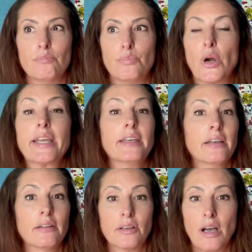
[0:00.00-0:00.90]

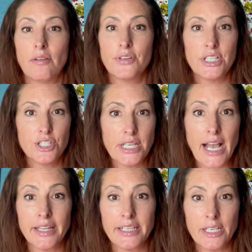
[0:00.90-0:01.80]
breaking
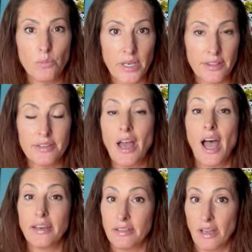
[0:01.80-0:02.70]
confidentiality with
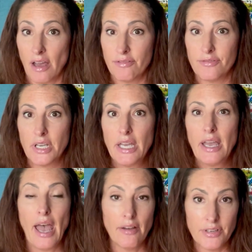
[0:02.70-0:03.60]
not enough
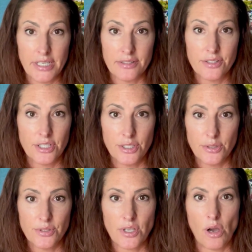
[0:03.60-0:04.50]
evidence to do
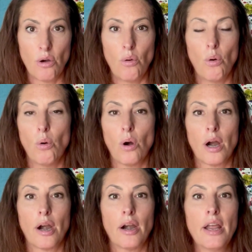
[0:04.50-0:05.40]
so,
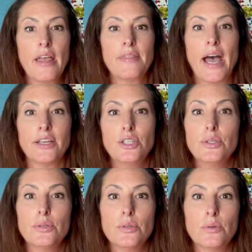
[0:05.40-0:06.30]
or that
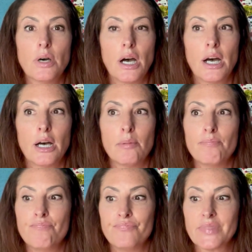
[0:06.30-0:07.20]
you
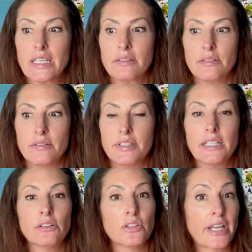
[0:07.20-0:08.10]

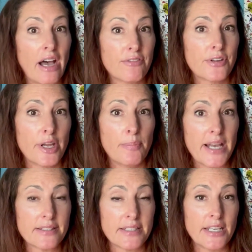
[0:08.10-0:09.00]
didn't look out for their
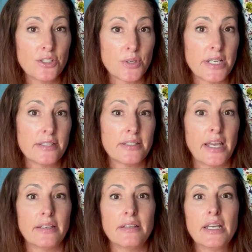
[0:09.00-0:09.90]
best interest
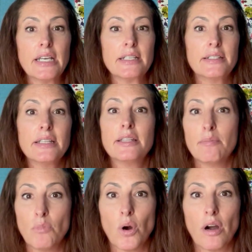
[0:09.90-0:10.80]
and did them more